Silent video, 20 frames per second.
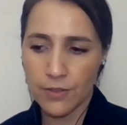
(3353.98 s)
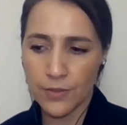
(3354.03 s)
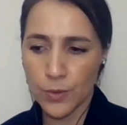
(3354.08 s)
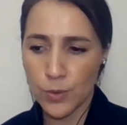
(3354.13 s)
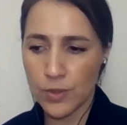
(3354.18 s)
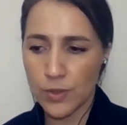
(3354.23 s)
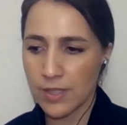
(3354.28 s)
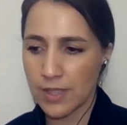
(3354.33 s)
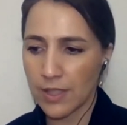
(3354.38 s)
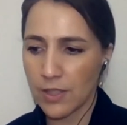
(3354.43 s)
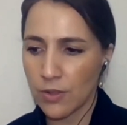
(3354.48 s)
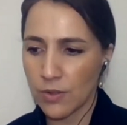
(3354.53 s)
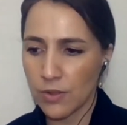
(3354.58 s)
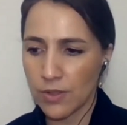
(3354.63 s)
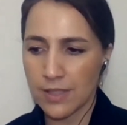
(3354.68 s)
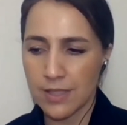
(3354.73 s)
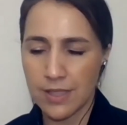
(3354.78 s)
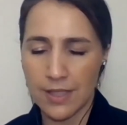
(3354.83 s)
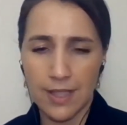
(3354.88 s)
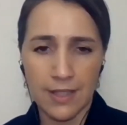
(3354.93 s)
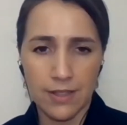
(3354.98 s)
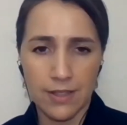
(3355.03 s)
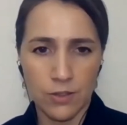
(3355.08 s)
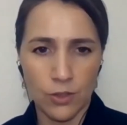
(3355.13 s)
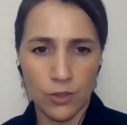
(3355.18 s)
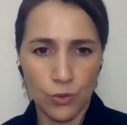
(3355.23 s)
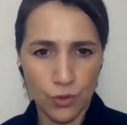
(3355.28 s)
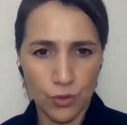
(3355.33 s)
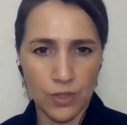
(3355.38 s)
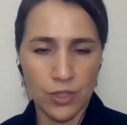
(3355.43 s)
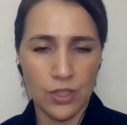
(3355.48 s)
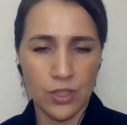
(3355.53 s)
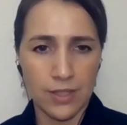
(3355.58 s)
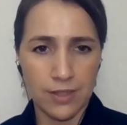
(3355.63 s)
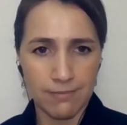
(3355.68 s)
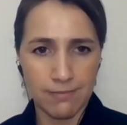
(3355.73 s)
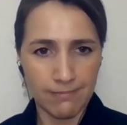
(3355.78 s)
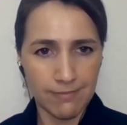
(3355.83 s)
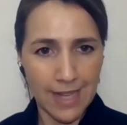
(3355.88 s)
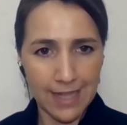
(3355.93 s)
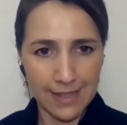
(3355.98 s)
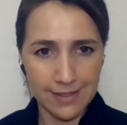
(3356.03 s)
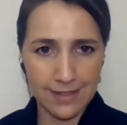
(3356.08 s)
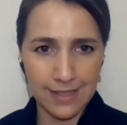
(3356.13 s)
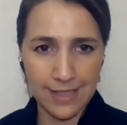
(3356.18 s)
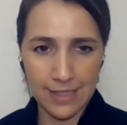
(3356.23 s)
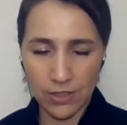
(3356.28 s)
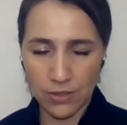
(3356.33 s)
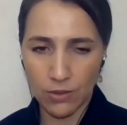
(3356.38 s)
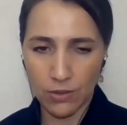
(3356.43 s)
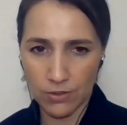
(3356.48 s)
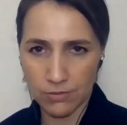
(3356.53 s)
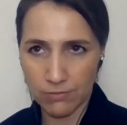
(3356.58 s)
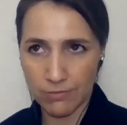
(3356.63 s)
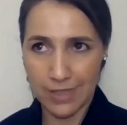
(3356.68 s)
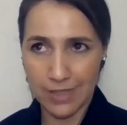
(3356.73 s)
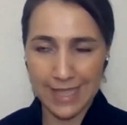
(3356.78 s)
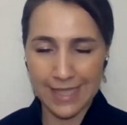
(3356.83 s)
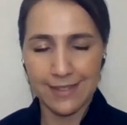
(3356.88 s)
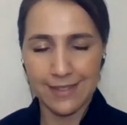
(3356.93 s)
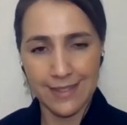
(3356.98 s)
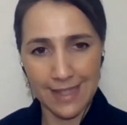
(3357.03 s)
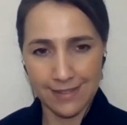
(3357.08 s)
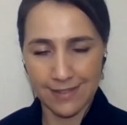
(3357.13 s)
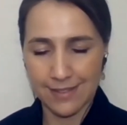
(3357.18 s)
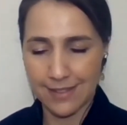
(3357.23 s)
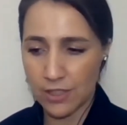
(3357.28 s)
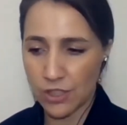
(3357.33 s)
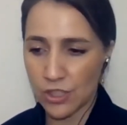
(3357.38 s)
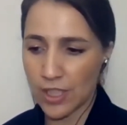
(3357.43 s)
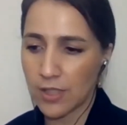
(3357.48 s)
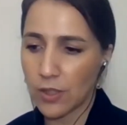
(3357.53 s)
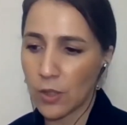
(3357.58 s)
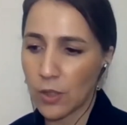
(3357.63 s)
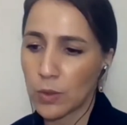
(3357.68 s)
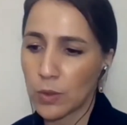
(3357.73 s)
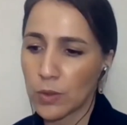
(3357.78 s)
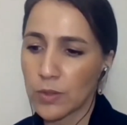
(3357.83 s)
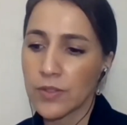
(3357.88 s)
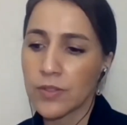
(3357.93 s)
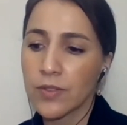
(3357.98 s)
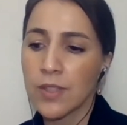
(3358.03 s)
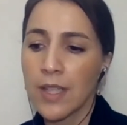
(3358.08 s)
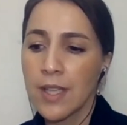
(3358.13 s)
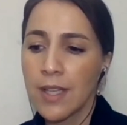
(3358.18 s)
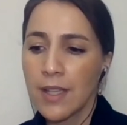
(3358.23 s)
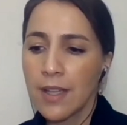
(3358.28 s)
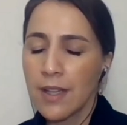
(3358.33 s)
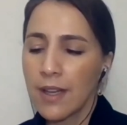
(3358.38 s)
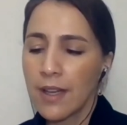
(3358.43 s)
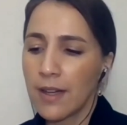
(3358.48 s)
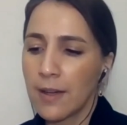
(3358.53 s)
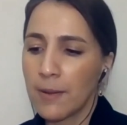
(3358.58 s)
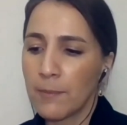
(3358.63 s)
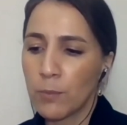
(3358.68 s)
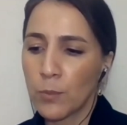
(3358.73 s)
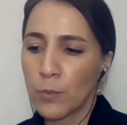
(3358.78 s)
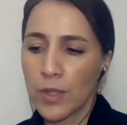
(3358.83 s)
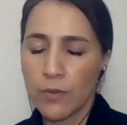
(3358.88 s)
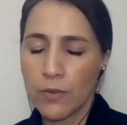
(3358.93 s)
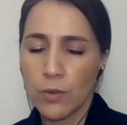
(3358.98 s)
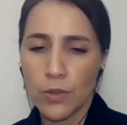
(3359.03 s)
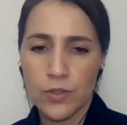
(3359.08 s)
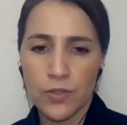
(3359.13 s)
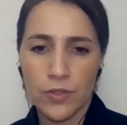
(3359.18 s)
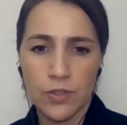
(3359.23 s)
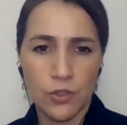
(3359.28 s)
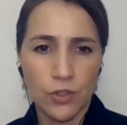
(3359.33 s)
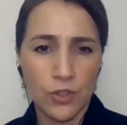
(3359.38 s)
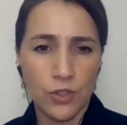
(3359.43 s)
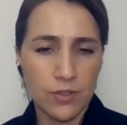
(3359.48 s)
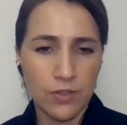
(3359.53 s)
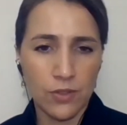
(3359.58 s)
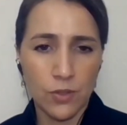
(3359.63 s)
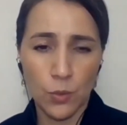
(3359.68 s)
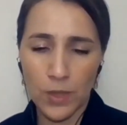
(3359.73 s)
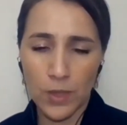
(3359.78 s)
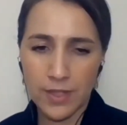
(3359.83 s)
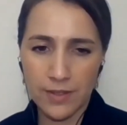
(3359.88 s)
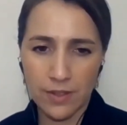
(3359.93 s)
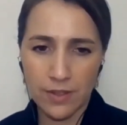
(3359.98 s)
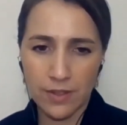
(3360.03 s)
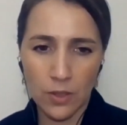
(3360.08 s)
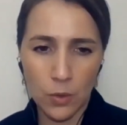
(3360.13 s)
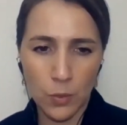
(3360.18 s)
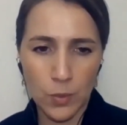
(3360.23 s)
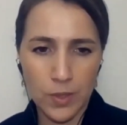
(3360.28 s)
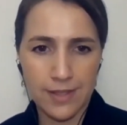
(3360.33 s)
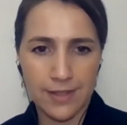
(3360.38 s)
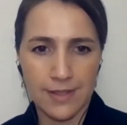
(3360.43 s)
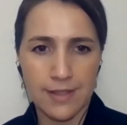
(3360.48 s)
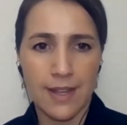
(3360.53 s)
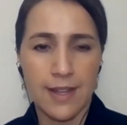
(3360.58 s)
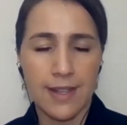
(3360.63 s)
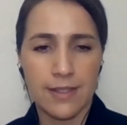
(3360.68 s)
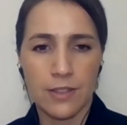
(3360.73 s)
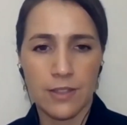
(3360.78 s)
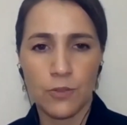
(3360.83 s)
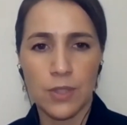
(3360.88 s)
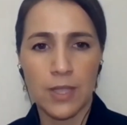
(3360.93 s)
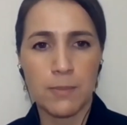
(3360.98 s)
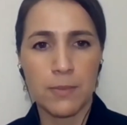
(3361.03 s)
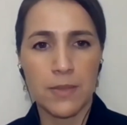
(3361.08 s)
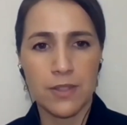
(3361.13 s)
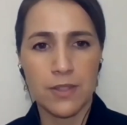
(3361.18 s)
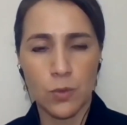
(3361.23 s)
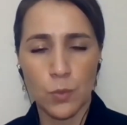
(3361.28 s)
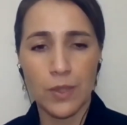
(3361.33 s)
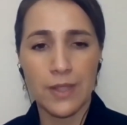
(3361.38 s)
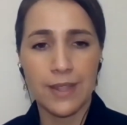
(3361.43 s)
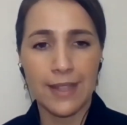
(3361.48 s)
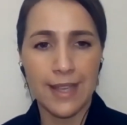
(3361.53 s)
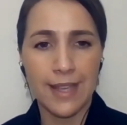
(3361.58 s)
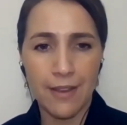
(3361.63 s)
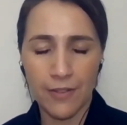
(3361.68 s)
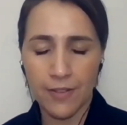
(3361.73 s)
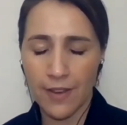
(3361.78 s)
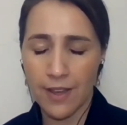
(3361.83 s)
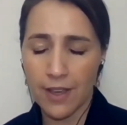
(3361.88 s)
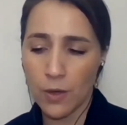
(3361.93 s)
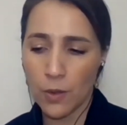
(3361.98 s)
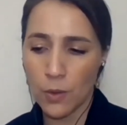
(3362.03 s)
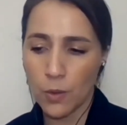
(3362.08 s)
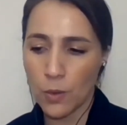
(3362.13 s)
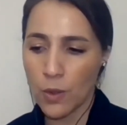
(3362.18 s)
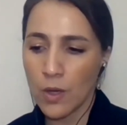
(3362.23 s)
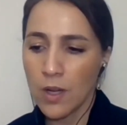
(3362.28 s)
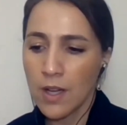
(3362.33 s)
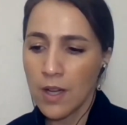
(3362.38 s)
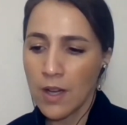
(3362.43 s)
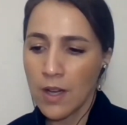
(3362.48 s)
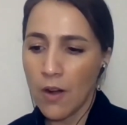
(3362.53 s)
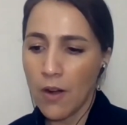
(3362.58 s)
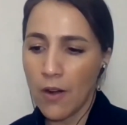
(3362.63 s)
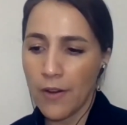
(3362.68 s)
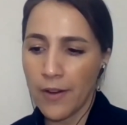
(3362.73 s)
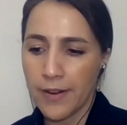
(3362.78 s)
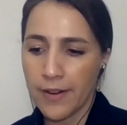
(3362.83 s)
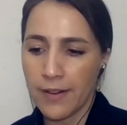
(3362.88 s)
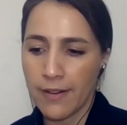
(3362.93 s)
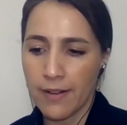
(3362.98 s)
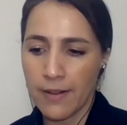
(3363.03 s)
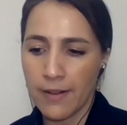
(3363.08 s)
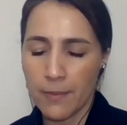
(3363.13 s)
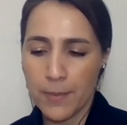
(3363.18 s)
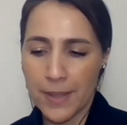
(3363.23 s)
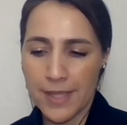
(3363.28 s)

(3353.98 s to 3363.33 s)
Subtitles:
food security and nutrition related SDG goals. We've also, just 2 weeks ago, we signed agreements with the FAO on